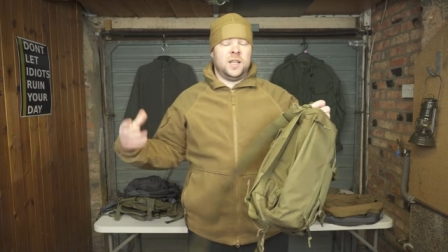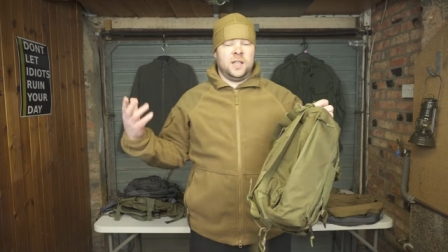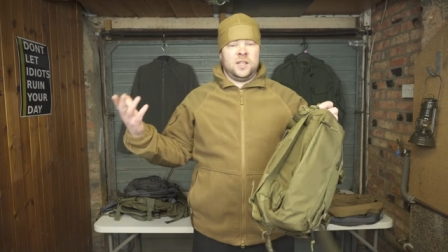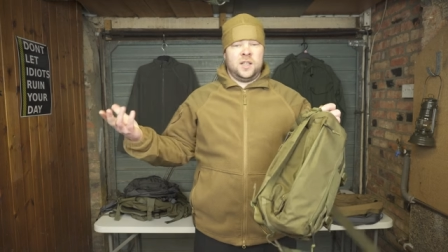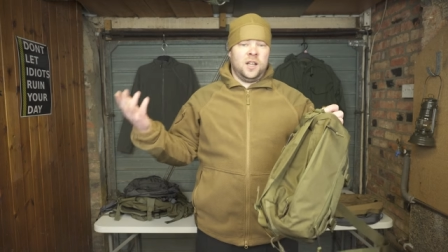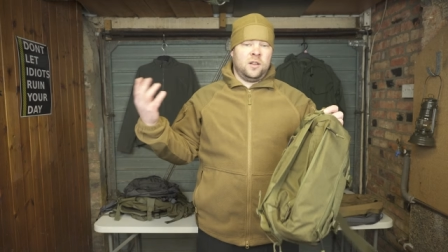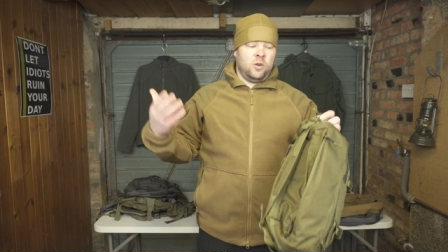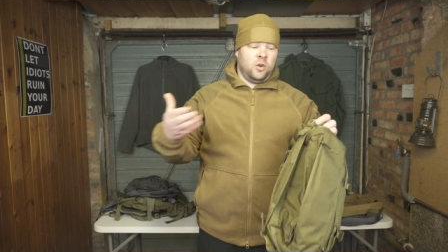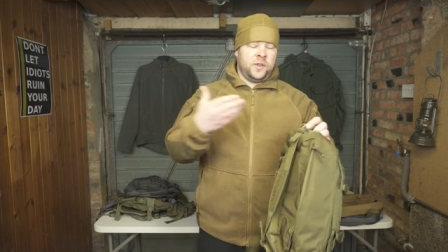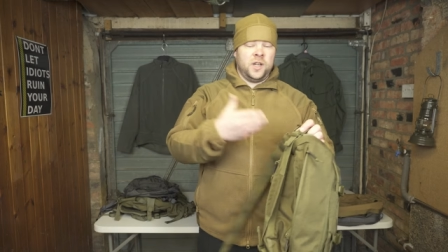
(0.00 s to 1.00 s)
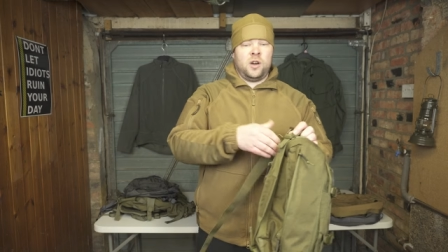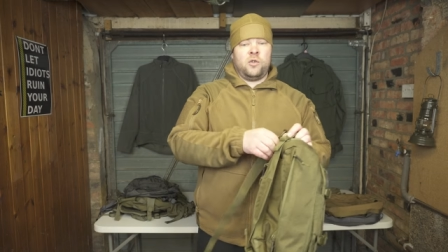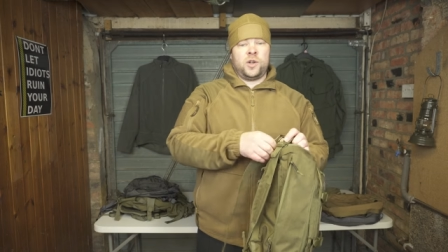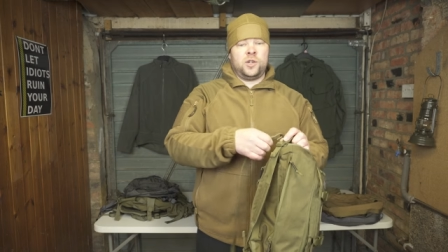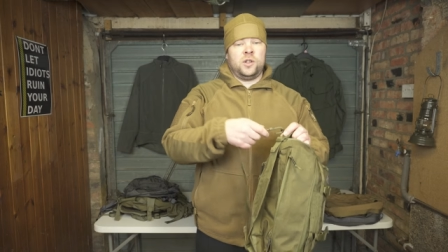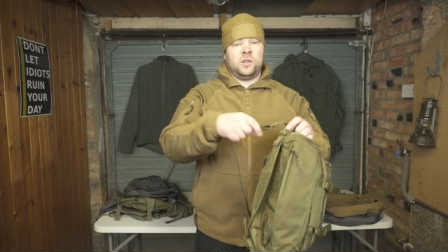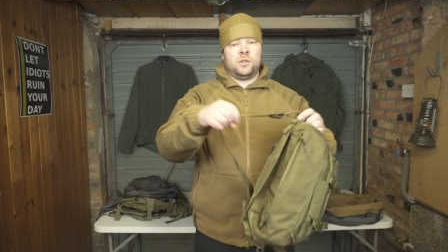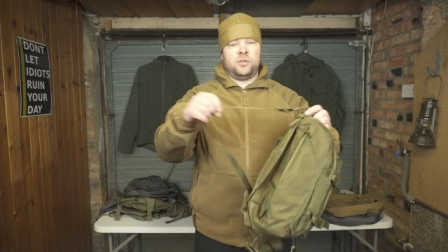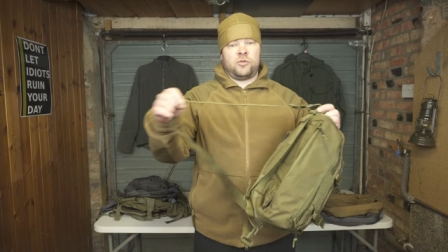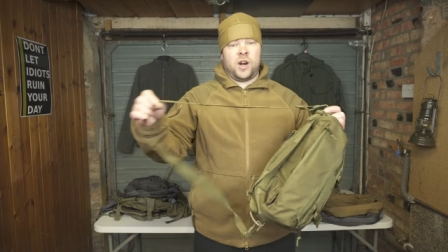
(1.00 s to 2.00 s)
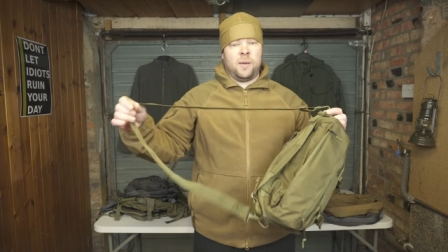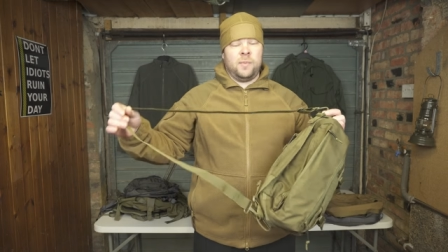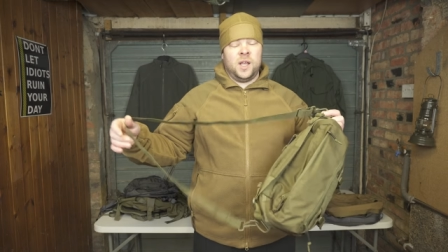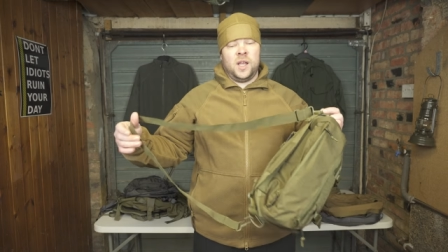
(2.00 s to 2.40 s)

instead of the original strap.